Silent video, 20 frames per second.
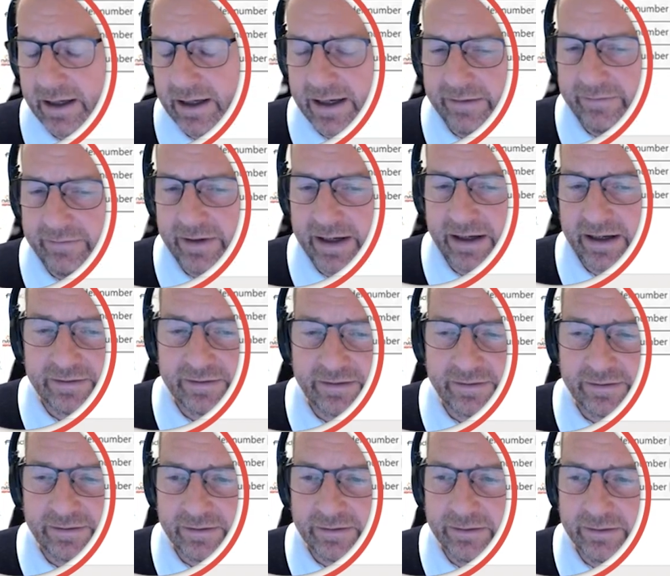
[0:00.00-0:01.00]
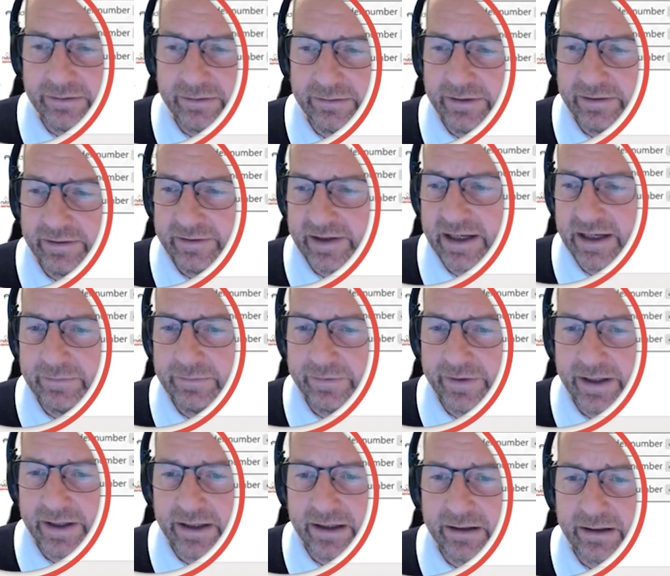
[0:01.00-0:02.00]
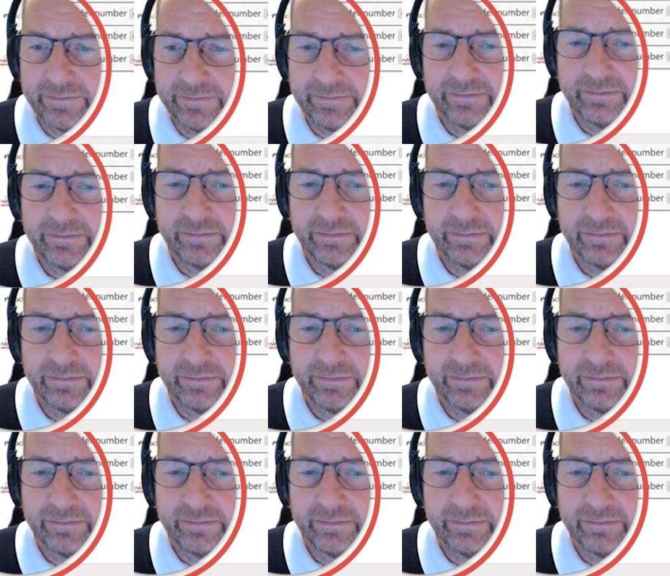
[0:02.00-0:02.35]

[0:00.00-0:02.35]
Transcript: have access to do the same thing,